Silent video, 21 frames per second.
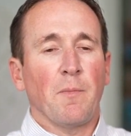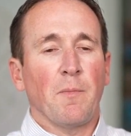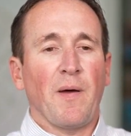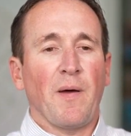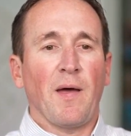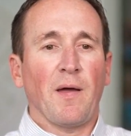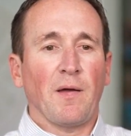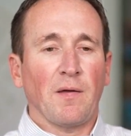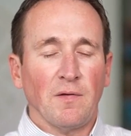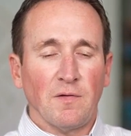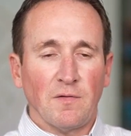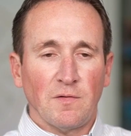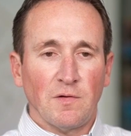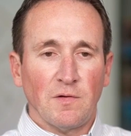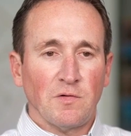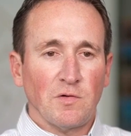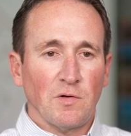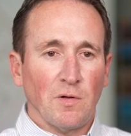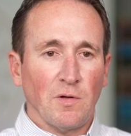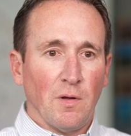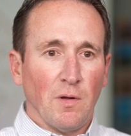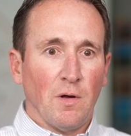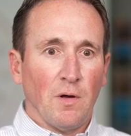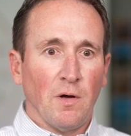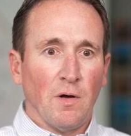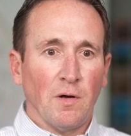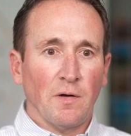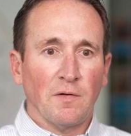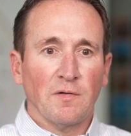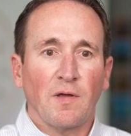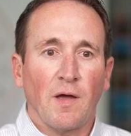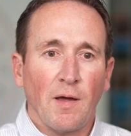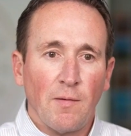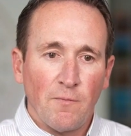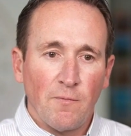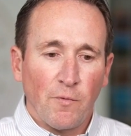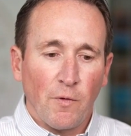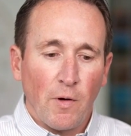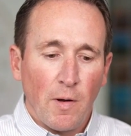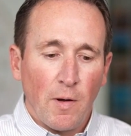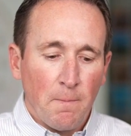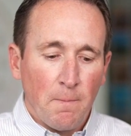back in such a long time
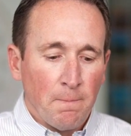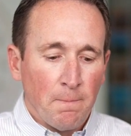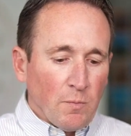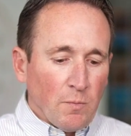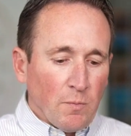frame.